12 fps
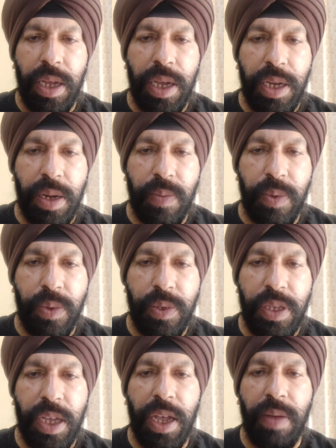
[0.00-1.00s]

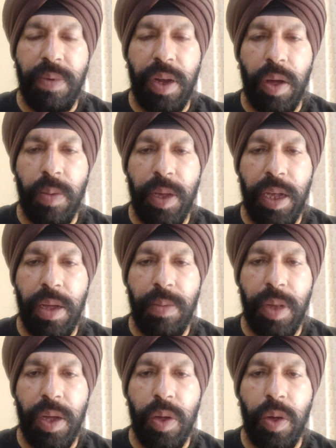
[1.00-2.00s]
interviews, they have now
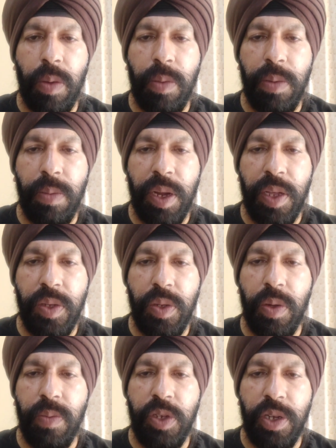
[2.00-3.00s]
become a commonplace
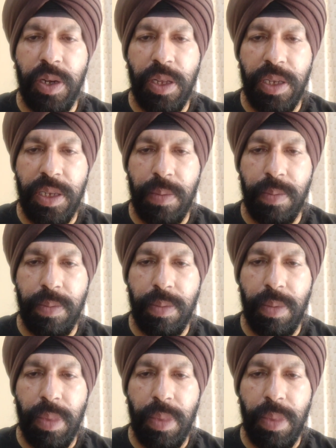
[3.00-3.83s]
of journalism.